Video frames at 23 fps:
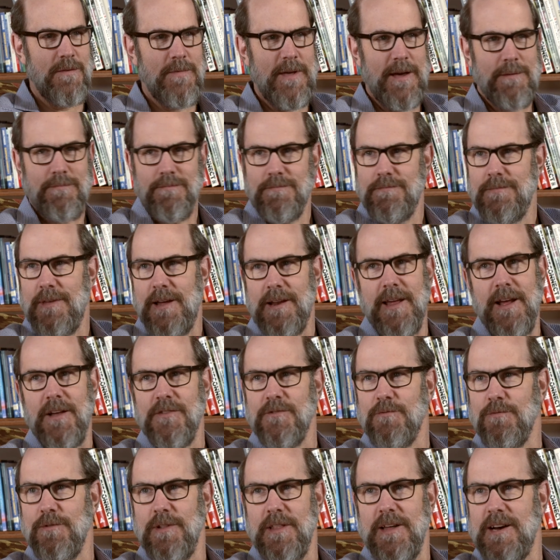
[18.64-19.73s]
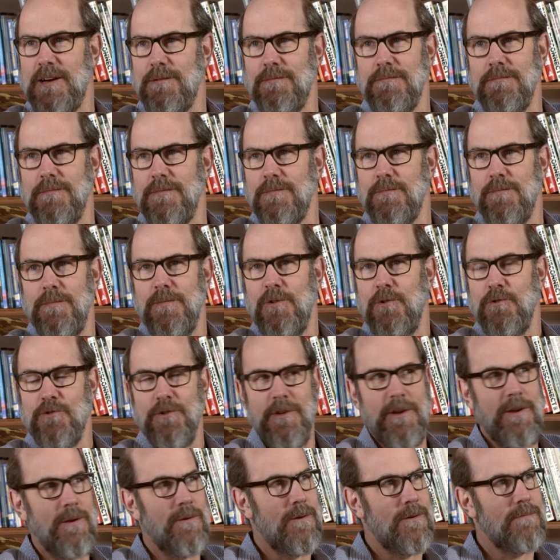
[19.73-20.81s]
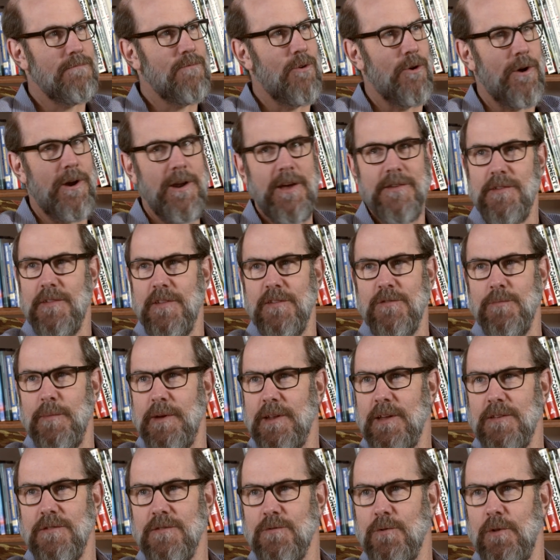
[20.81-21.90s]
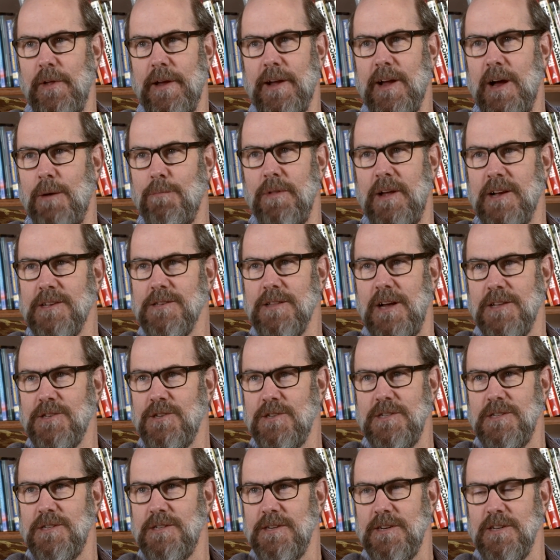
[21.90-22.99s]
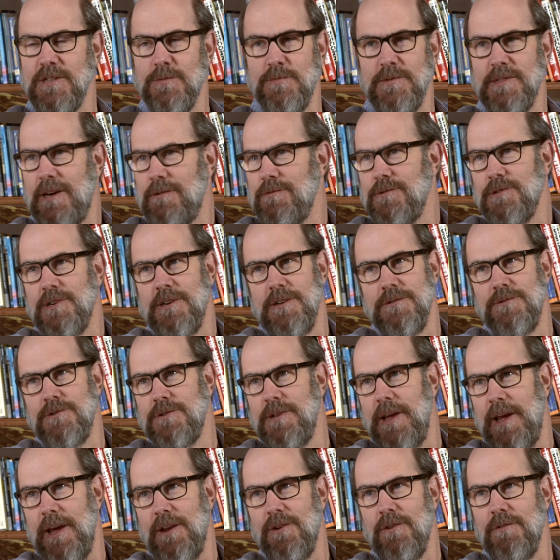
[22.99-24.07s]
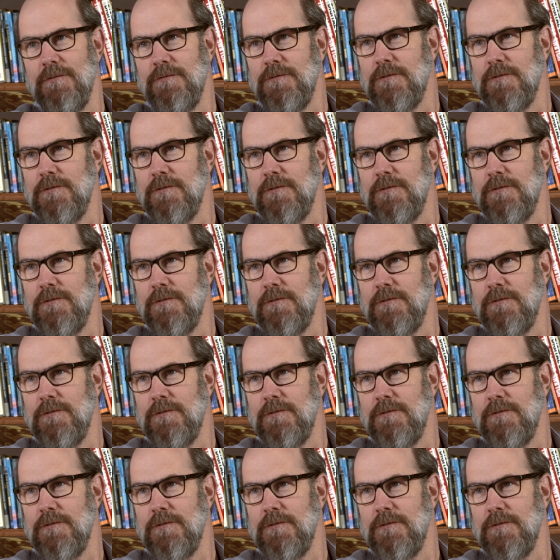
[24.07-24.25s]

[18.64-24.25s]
That, that counts for a lot. usually organizing these meetings is really complex, lots of details, but that was all just handled